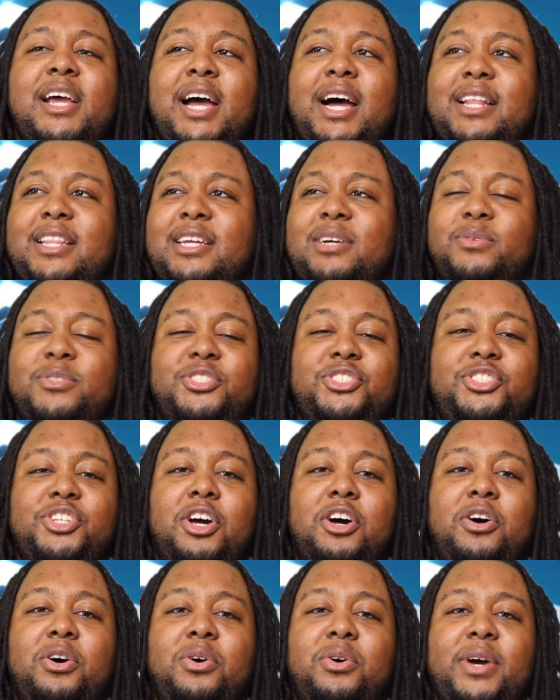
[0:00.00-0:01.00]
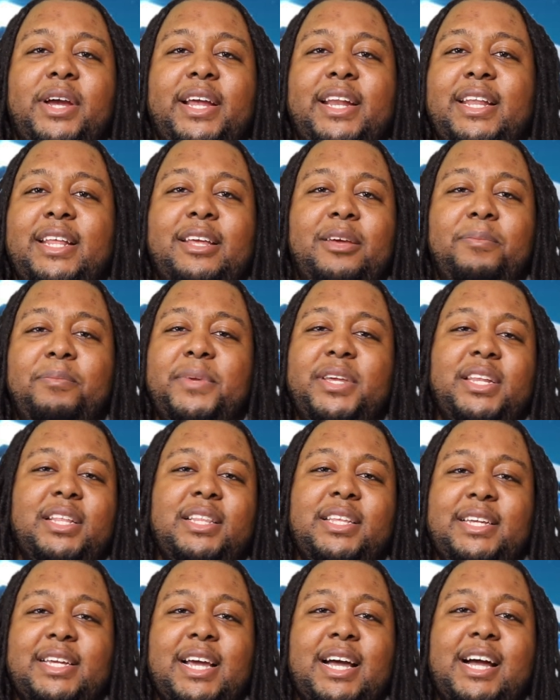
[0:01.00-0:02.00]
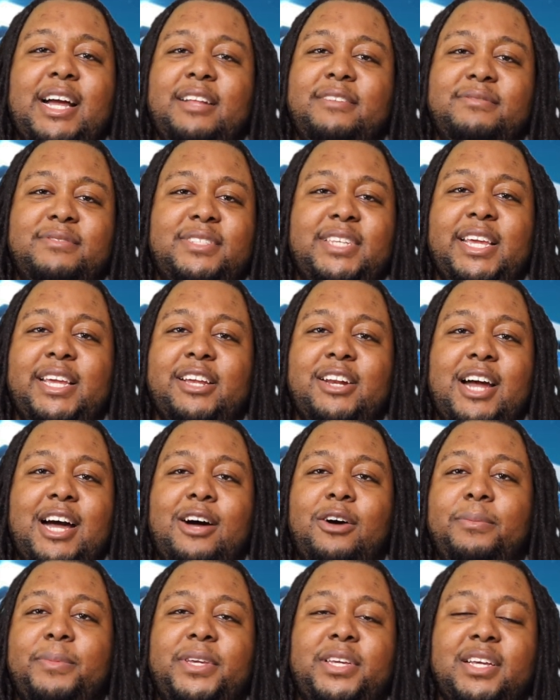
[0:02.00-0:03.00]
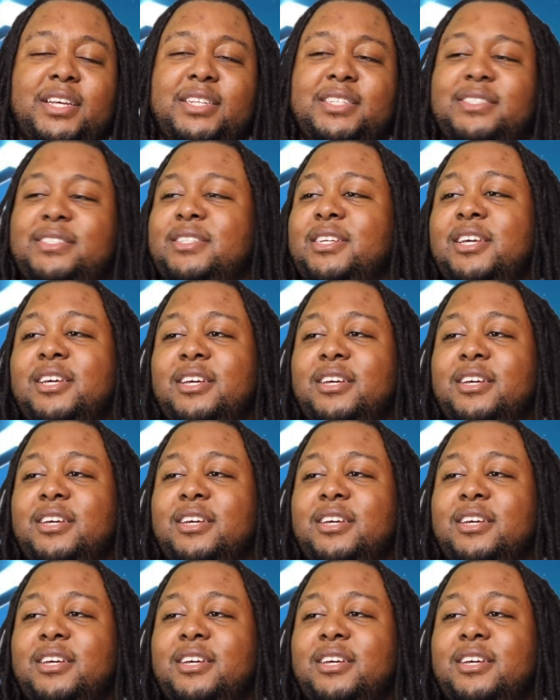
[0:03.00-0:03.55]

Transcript: I think it was Joe, and it immediately got taken out because